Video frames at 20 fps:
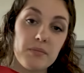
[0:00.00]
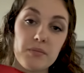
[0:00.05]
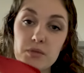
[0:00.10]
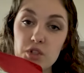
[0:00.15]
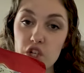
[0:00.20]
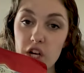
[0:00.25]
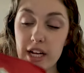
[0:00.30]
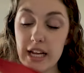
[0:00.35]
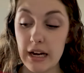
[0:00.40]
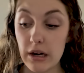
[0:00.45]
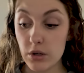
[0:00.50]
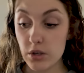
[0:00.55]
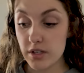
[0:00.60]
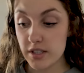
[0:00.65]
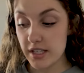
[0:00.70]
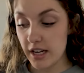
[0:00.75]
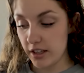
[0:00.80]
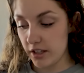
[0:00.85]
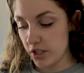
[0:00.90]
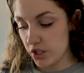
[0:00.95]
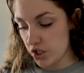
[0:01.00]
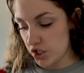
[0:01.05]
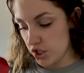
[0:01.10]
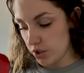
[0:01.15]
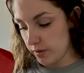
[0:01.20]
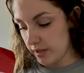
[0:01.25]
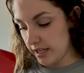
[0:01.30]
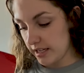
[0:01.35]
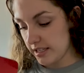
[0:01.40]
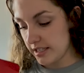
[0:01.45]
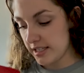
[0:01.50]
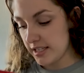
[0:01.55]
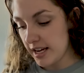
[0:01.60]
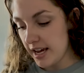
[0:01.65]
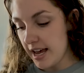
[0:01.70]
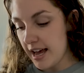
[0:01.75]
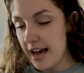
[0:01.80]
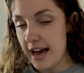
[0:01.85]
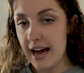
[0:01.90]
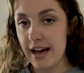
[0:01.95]
check out Stella and Chewy's.
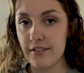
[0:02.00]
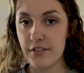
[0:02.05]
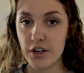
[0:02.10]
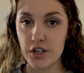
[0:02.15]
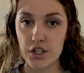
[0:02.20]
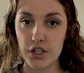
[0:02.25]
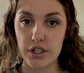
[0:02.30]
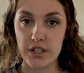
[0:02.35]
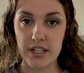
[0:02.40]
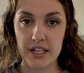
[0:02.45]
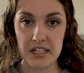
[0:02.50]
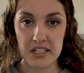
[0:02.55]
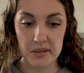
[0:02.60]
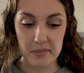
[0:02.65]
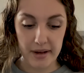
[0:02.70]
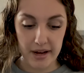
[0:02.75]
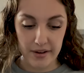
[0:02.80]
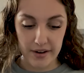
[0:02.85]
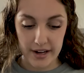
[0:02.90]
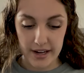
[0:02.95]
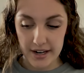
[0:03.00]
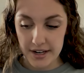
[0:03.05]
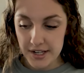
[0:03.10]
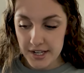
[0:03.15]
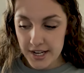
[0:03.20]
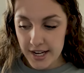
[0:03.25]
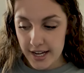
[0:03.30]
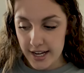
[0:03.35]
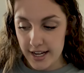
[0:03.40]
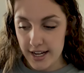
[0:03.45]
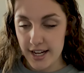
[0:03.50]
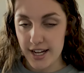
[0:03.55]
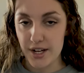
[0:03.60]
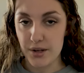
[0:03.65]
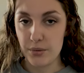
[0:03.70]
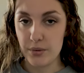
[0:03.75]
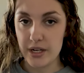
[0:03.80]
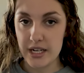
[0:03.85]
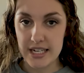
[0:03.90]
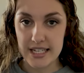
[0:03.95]
I've heard good things about it.
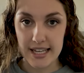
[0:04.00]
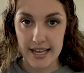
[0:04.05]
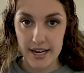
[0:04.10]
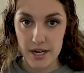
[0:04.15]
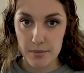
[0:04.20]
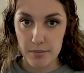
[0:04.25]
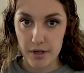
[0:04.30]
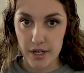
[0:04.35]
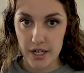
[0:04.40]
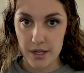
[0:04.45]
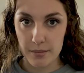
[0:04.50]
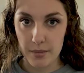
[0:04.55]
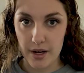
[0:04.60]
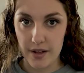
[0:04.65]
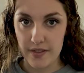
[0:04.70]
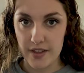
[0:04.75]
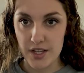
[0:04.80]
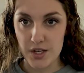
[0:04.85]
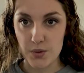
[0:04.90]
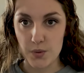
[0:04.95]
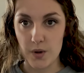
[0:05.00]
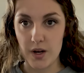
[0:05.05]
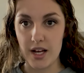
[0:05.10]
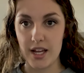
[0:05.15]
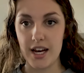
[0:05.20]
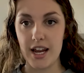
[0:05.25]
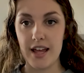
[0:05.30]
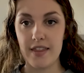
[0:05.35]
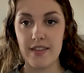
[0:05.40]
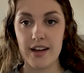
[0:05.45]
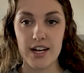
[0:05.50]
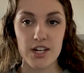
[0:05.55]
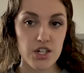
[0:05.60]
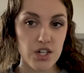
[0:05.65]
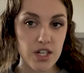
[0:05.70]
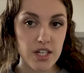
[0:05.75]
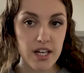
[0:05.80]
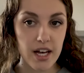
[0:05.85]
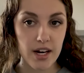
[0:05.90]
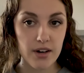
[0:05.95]
We decided to put him on this one, and that's
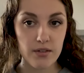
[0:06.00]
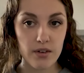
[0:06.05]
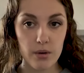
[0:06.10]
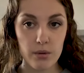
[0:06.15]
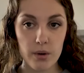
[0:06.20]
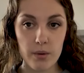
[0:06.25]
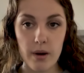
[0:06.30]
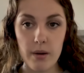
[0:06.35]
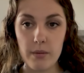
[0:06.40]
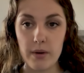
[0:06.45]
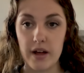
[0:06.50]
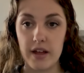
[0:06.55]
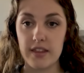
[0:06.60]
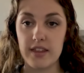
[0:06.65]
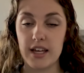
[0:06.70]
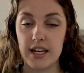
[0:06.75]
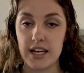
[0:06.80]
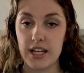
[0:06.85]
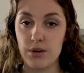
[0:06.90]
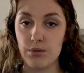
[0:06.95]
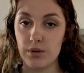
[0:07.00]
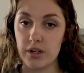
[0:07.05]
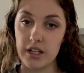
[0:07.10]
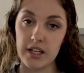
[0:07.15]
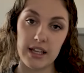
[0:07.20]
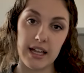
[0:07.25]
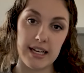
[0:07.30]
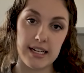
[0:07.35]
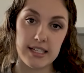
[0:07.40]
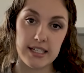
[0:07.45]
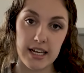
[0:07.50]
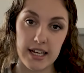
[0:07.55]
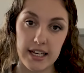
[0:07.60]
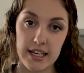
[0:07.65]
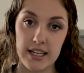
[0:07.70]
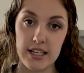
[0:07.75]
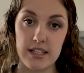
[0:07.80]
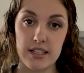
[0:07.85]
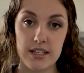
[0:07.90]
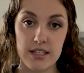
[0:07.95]
just kind of what we went with. And he really likes it.
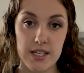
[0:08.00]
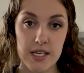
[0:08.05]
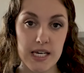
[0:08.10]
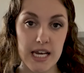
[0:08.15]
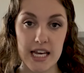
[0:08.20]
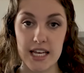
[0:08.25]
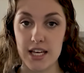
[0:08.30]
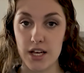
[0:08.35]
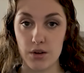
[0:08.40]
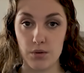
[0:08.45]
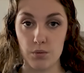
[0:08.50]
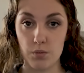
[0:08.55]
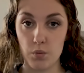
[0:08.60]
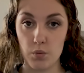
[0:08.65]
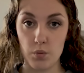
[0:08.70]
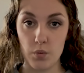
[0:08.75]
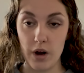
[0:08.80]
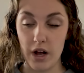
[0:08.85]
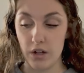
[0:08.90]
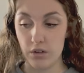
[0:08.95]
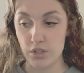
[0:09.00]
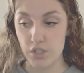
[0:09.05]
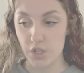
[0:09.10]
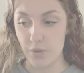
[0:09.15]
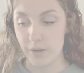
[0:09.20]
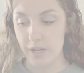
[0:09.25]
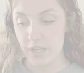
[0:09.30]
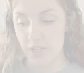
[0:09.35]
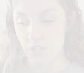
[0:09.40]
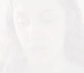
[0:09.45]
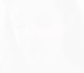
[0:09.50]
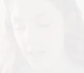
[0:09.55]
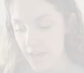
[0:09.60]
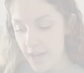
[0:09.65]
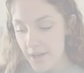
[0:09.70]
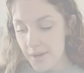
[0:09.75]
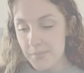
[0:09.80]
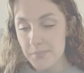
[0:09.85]
He's taking well to it. So